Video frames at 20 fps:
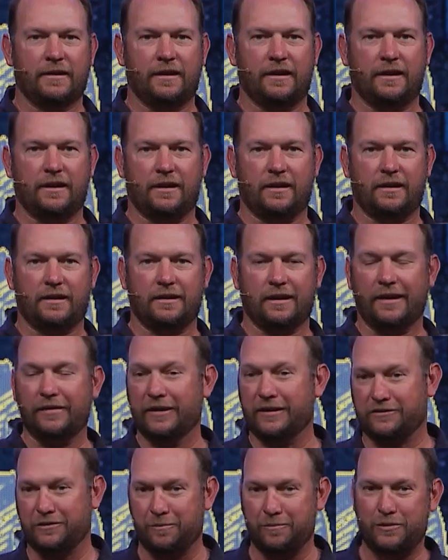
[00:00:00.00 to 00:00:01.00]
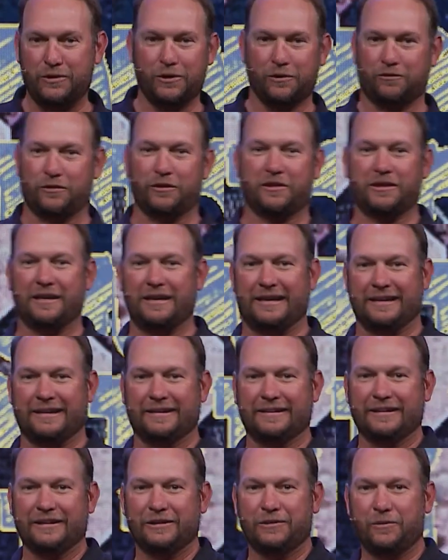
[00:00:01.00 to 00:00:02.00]
And I think it's a beautiful
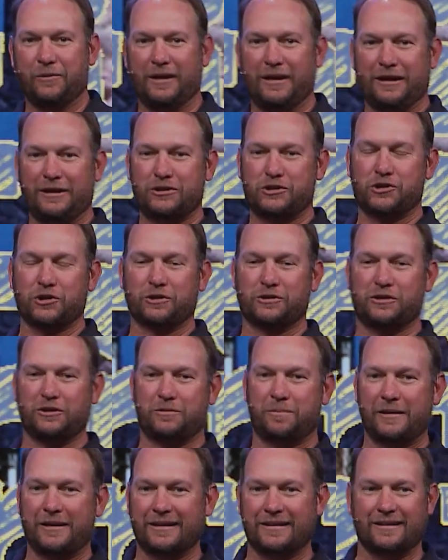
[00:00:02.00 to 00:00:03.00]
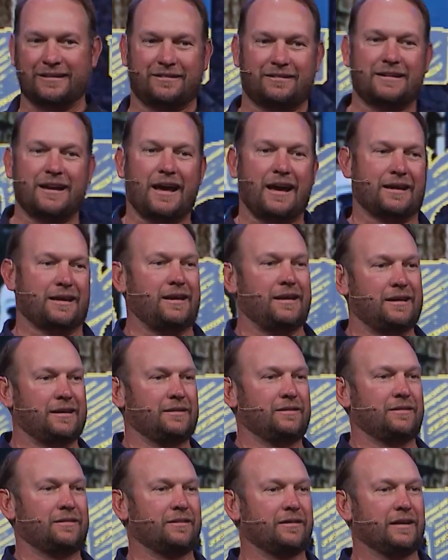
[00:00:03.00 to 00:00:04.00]
thing when churches begin to stack
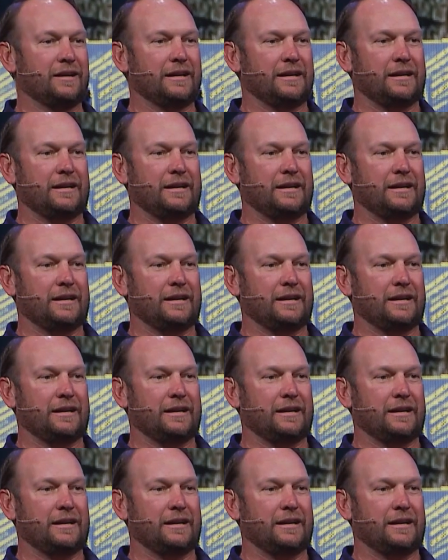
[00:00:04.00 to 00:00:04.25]
hands